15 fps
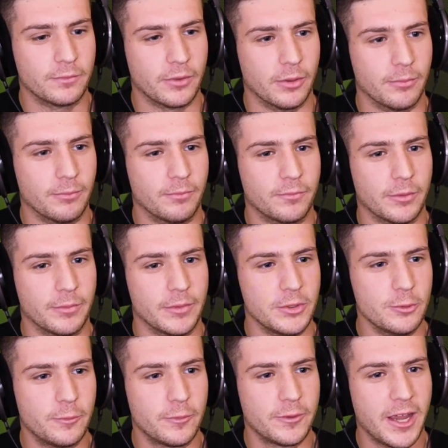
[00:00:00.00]
from the
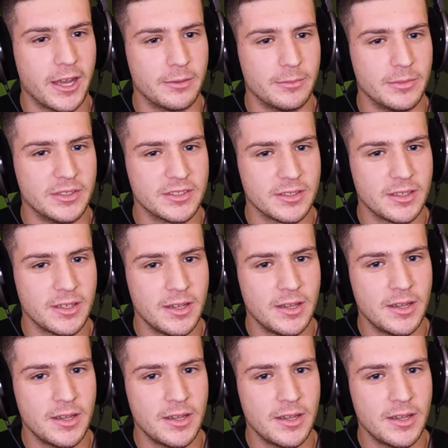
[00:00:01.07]
youth academies.